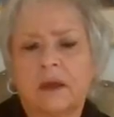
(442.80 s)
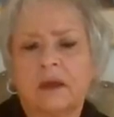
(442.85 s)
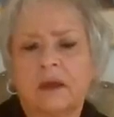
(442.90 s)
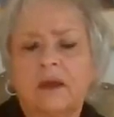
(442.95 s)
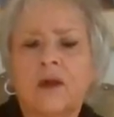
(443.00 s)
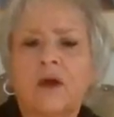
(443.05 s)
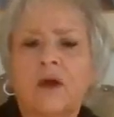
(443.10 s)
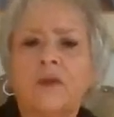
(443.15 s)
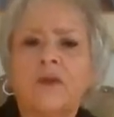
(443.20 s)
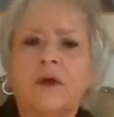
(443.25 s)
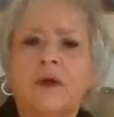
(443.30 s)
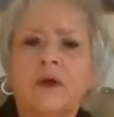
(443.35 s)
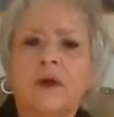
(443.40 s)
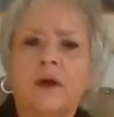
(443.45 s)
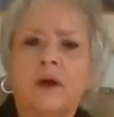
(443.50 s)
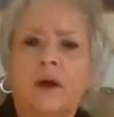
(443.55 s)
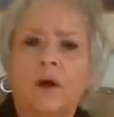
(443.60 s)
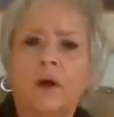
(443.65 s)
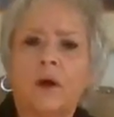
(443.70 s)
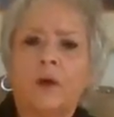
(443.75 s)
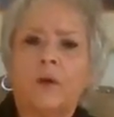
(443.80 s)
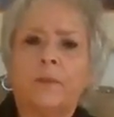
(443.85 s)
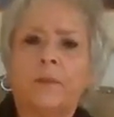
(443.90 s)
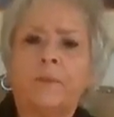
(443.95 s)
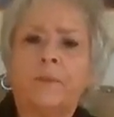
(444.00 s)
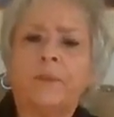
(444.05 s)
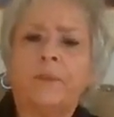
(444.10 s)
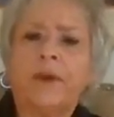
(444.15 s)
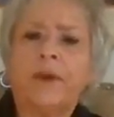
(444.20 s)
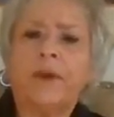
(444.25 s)
Now, the
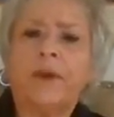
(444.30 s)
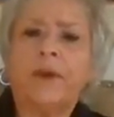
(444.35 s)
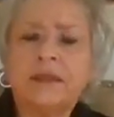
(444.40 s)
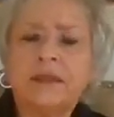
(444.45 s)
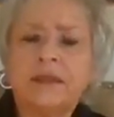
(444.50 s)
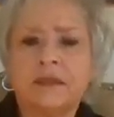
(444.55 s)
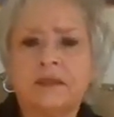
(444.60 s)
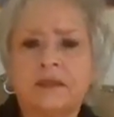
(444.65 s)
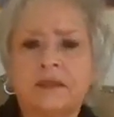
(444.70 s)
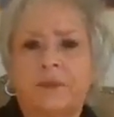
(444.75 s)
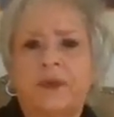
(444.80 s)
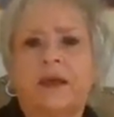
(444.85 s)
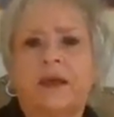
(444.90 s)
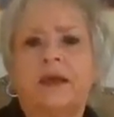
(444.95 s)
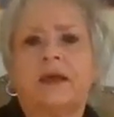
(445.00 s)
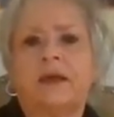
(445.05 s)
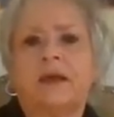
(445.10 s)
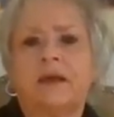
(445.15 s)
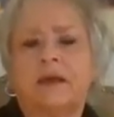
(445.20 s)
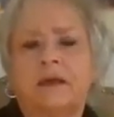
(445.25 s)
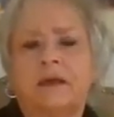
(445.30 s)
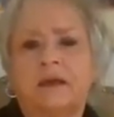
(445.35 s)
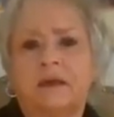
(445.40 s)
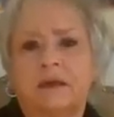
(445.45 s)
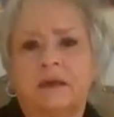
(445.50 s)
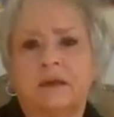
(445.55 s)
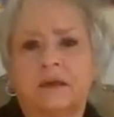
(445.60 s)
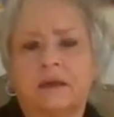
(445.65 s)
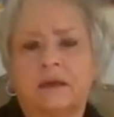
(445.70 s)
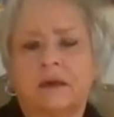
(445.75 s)
place to be,
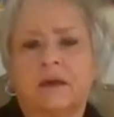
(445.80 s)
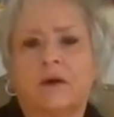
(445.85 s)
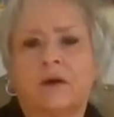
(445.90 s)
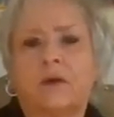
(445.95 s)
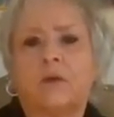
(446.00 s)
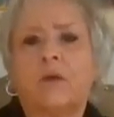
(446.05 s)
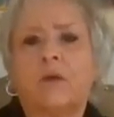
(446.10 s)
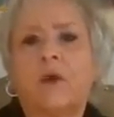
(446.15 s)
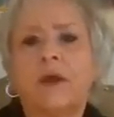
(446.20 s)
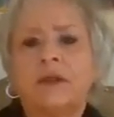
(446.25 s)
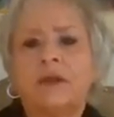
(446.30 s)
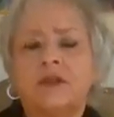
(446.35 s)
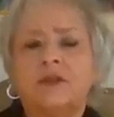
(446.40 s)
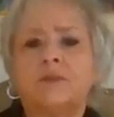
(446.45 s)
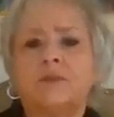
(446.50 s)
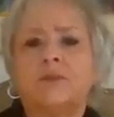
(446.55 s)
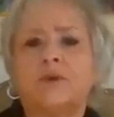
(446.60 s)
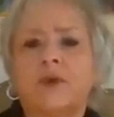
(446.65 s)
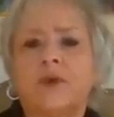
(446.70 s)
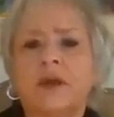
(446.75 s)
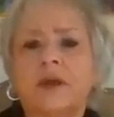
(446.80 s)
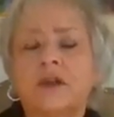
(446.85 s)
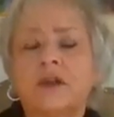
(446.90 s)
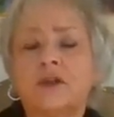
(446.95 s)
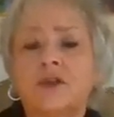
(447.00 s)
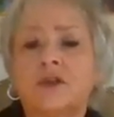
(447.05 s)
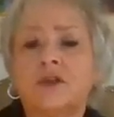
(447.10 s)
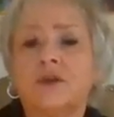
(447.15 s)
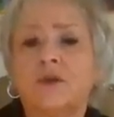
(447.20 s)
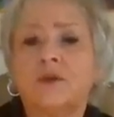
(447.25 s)
what to bring
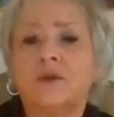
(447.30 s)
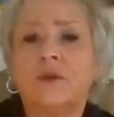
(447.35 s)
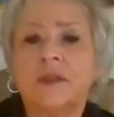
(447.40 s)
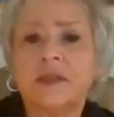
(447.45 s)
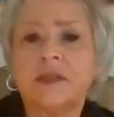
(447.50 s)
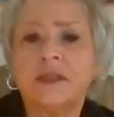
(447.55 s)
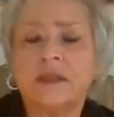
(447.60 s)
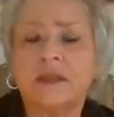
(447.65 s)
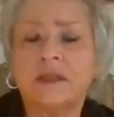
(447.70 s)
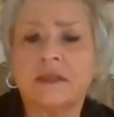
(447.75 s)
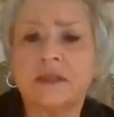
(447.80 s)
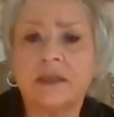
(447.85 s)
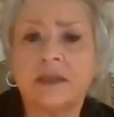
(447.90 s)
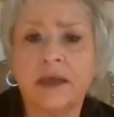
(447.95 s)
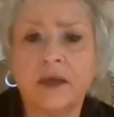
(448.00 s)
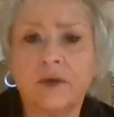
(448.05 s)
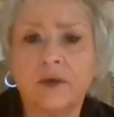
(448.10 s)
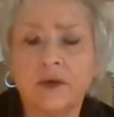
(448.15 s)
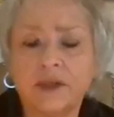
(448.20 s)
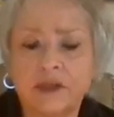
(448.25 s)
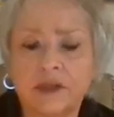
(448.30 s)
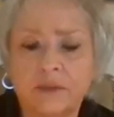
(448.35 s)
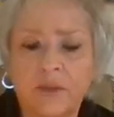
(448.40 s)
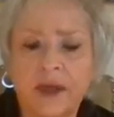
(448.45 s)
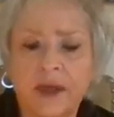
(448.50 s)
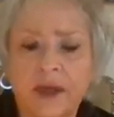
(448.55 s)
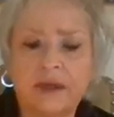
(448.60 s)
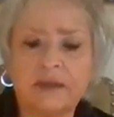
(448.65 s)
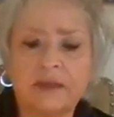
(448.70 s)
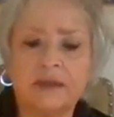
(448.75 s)
to this sacred
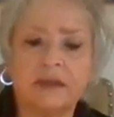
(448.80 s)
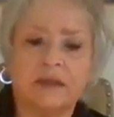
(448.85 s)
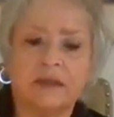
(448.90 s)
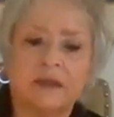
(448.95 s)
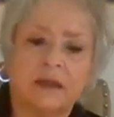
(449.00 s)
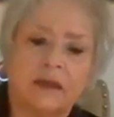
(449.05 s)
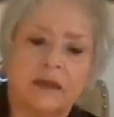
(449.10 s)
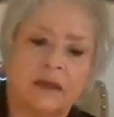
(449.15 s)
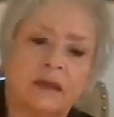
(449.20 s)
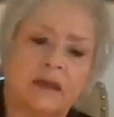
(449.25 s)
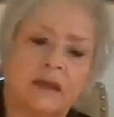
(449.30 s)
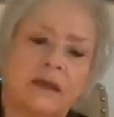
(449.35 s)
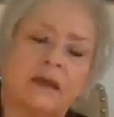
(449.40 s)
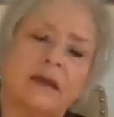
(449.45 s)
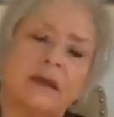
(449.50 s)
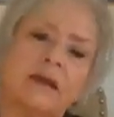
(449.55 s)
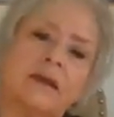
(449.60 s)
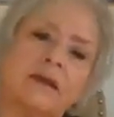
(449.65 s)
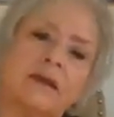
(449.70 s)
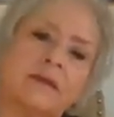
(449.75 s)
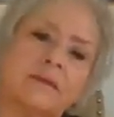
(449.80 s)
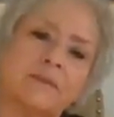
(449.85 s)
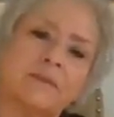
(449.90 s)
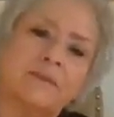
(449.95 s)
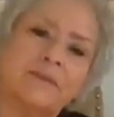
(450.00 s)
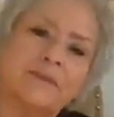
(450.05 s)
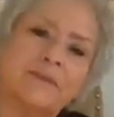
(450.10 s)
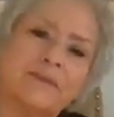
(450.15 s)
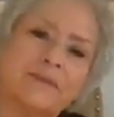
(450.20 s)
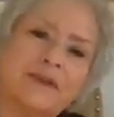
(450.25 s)
space
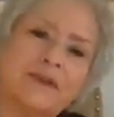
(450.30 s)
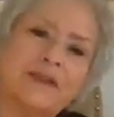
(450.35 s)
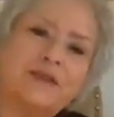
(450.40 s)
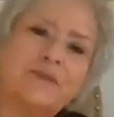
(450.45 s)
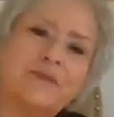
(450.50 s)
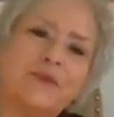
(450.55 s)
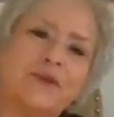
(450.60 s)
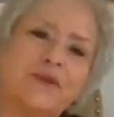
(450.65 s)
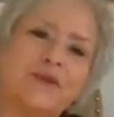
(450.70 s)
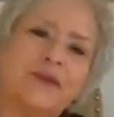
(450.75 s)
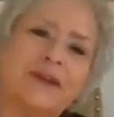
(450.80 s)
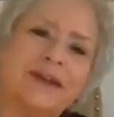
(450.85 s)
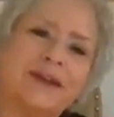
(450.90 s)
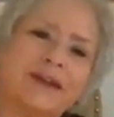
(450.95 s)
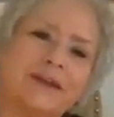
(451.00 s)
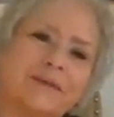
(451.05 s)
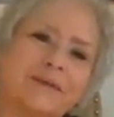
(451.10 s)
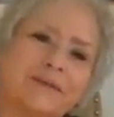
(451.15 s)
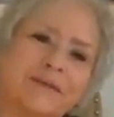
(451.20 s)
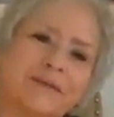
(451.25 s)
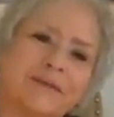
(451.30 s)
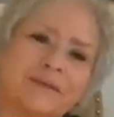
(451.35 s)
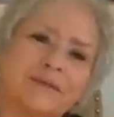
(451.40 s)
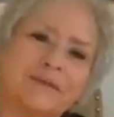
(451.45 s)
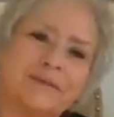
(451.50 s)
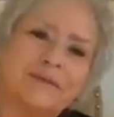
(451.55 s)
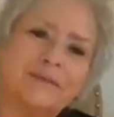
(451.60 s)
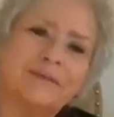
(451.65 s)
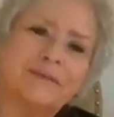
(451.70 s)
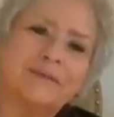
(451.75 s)
is purity.
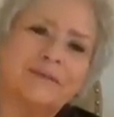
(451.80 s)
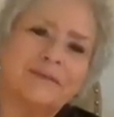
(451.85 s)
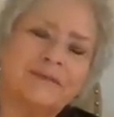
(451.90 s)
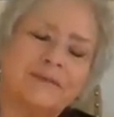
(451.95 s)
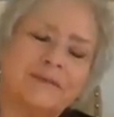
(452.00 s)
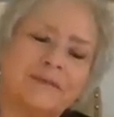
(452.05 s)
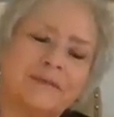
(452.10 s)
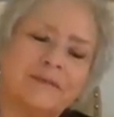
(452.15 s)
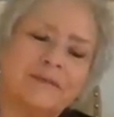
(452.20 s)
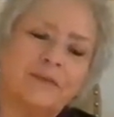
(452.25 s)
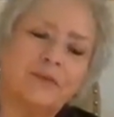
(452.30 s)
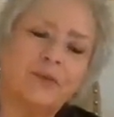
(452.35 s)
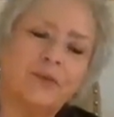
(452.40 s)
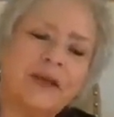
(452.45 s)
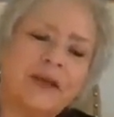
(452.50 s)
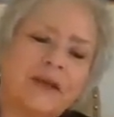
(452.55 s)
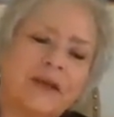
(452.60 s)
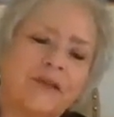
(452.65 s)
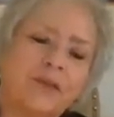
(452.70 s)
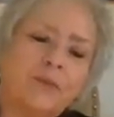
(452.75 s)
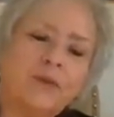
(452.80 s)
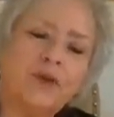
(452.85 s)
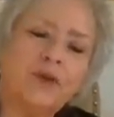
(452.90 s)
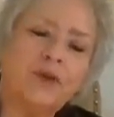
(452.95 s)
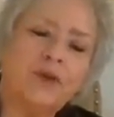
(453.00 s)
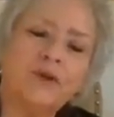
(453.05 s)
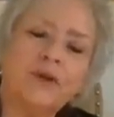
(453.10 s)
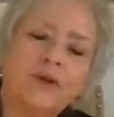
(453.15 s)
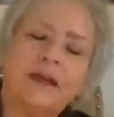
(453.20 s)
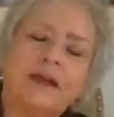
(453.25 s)
Bring the
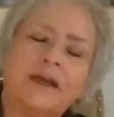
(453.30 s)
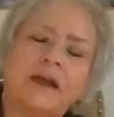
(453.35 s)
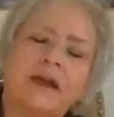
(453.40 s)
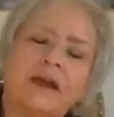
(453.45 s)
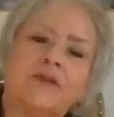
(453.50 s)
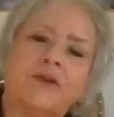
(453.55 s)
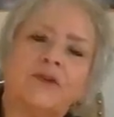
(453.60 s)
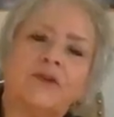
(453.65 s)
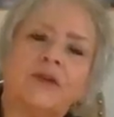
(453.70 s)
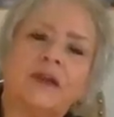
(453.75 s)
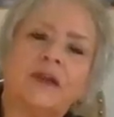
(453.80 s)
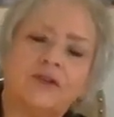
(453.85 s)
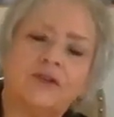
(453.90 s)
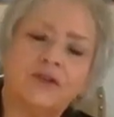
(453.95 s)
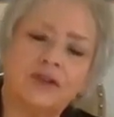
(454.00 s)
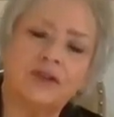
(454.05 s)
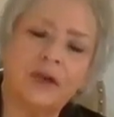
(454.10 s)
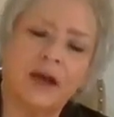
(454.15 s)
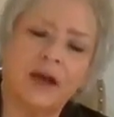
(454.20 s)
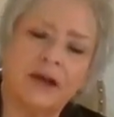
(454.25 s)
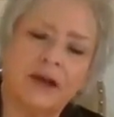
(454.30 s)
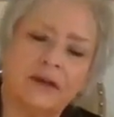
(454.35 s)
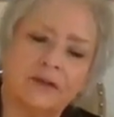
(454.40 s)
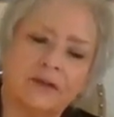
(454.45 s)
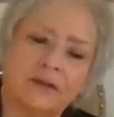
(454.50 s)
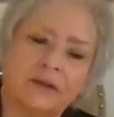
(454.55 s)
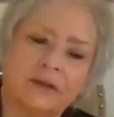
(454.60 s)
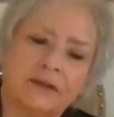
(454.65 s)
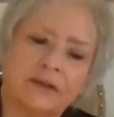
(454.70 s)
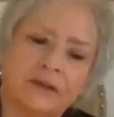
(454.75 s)
purity of your inner child.